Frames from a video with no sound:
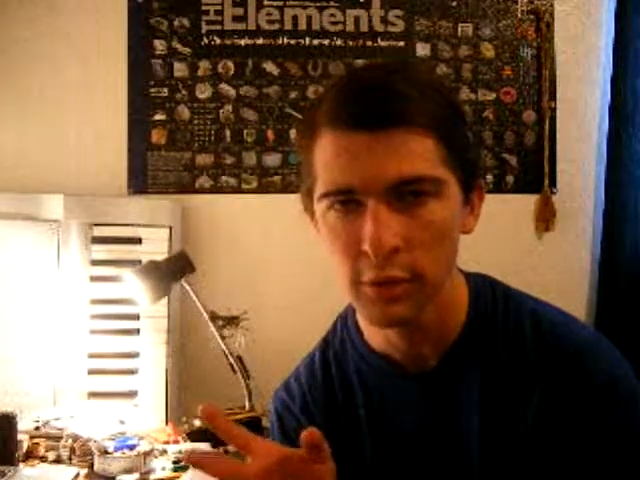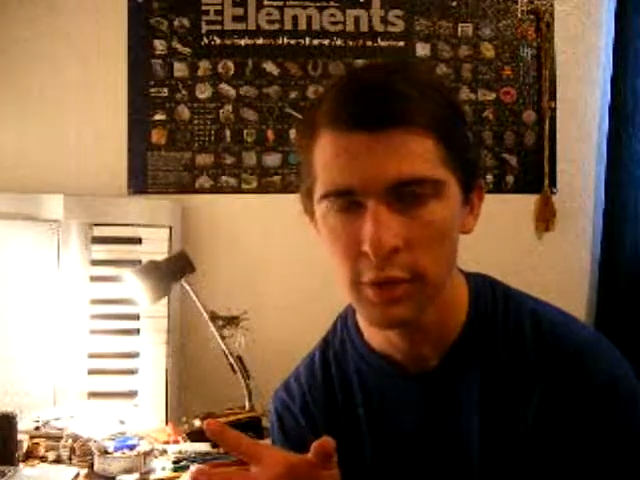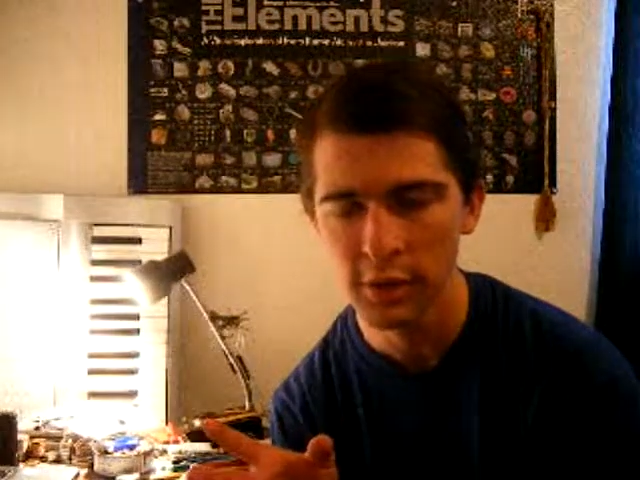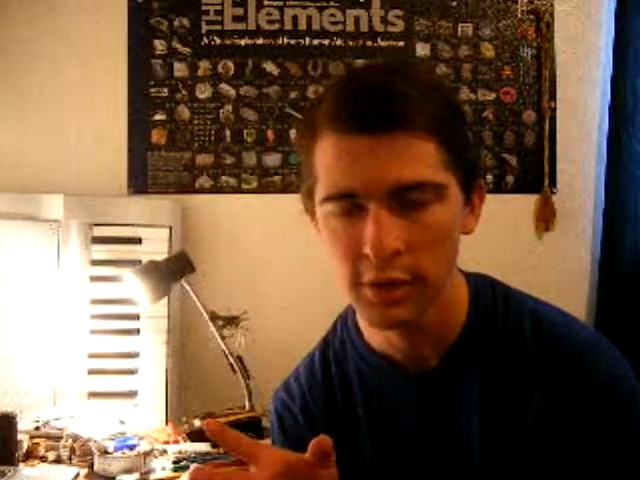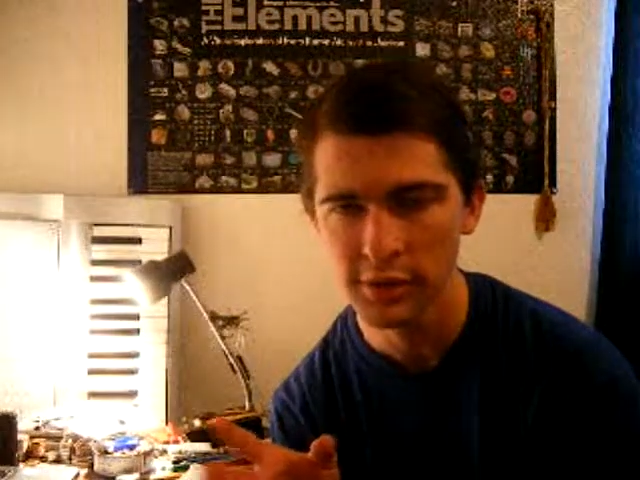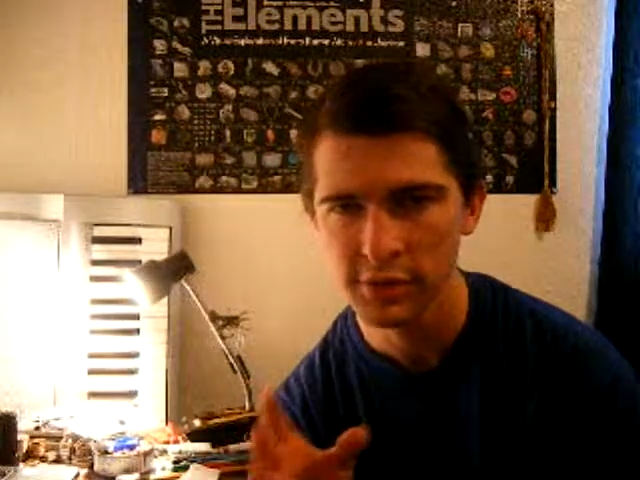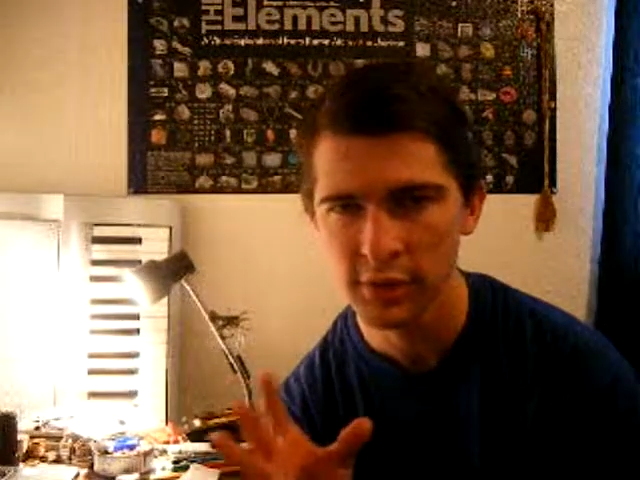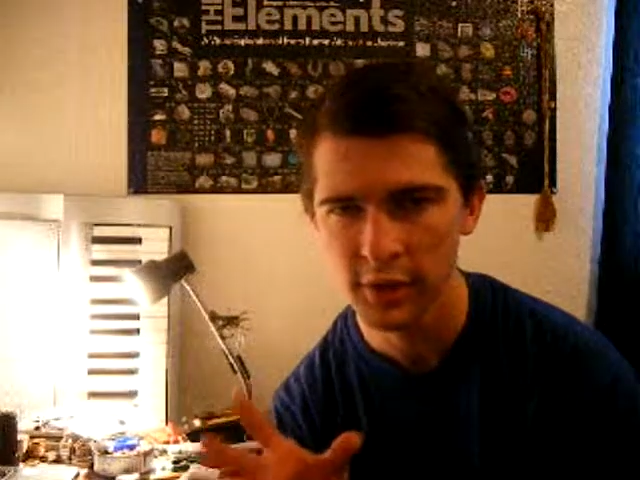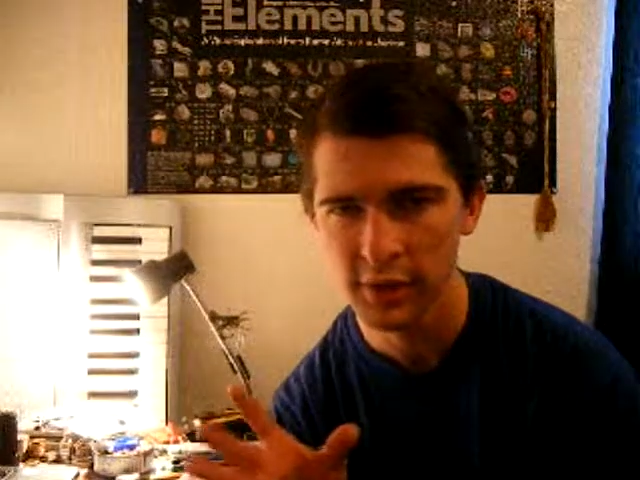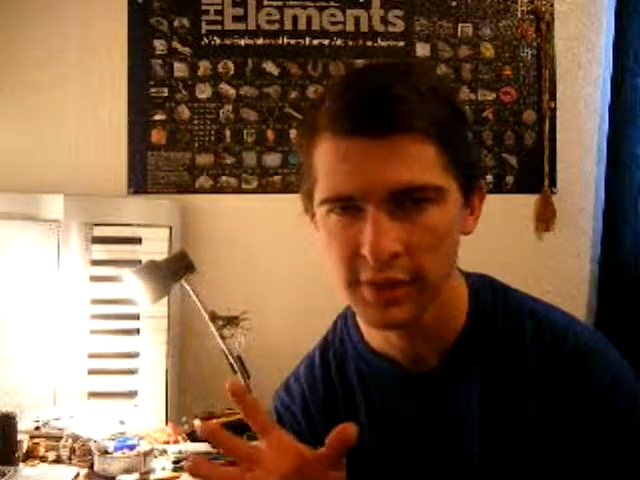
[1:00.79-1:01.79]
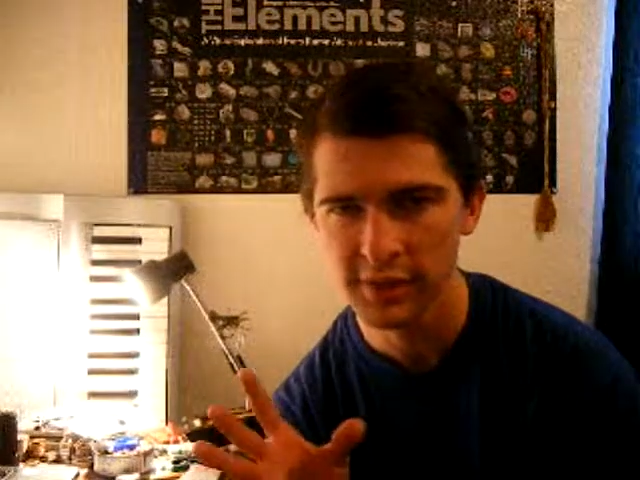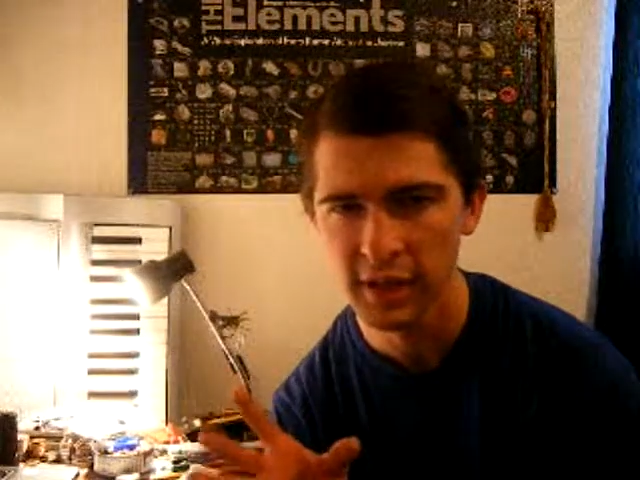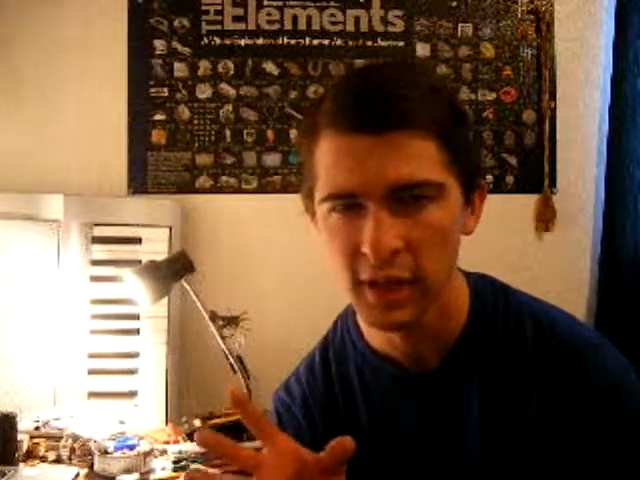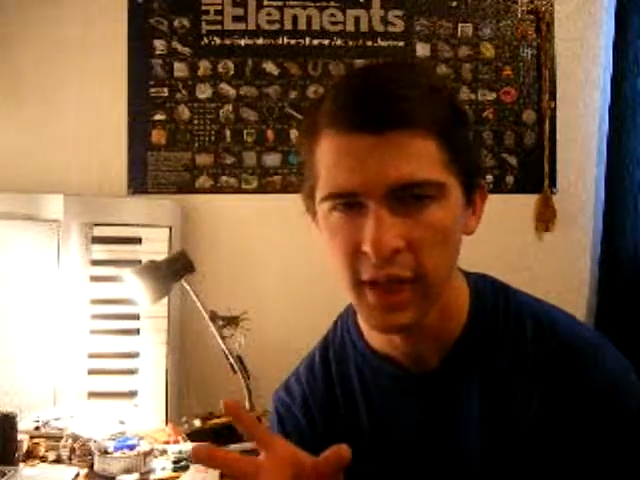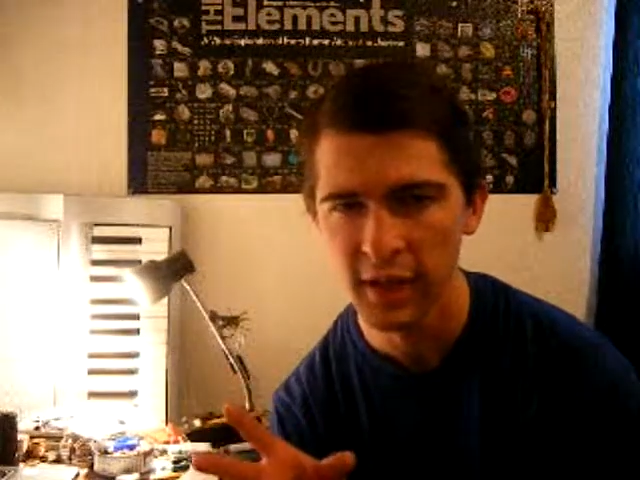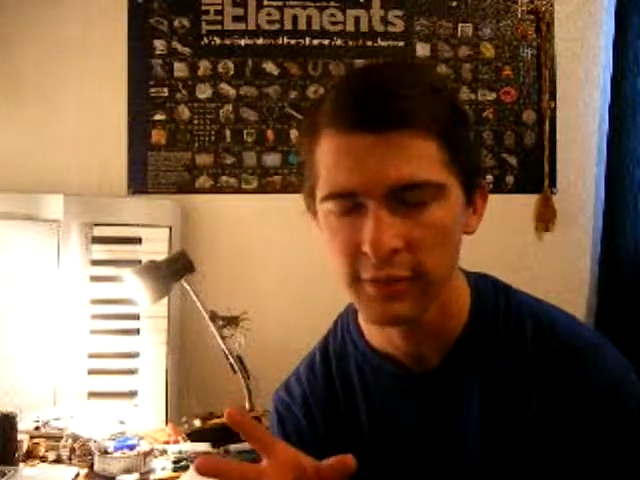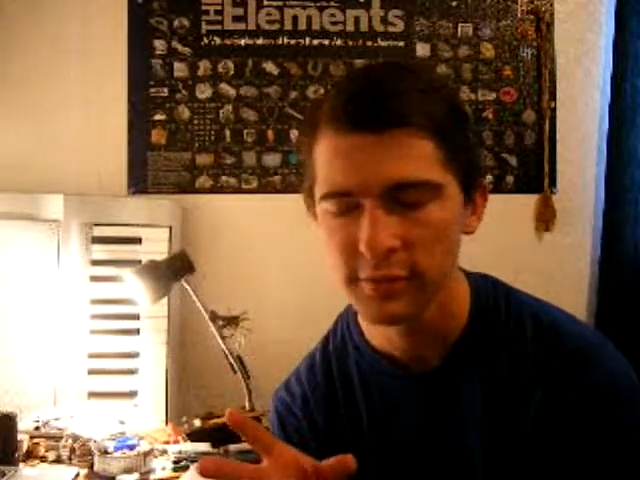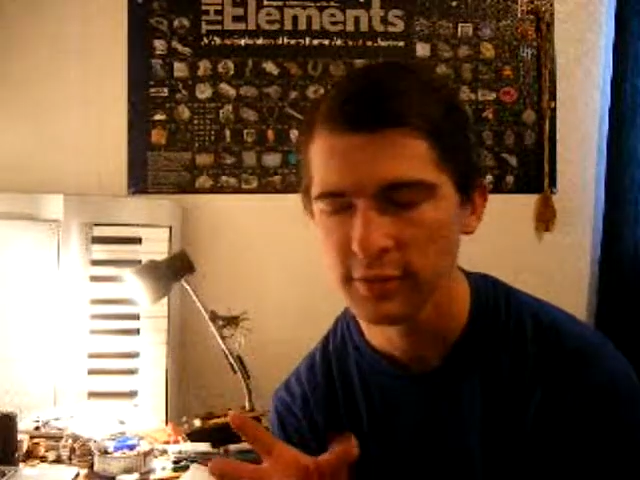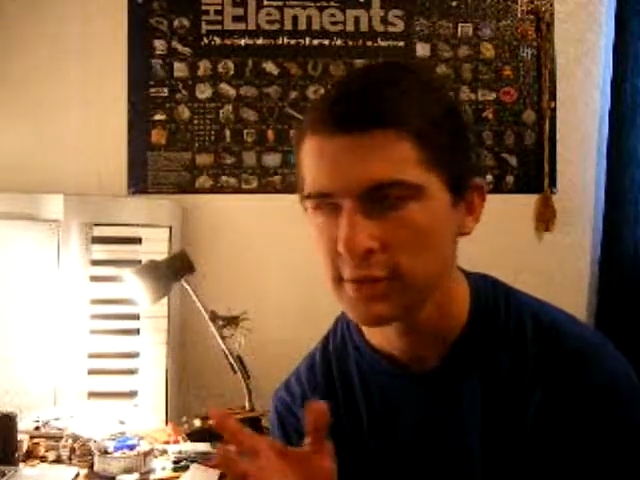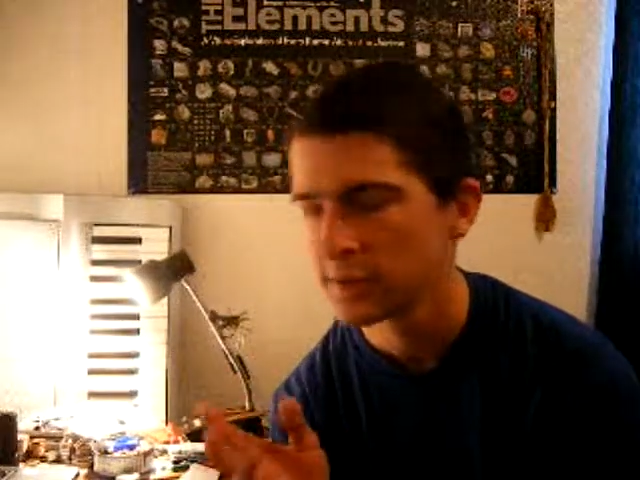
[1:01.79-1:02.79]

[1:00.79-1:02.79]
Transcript: growing on it, so I think it's still alive.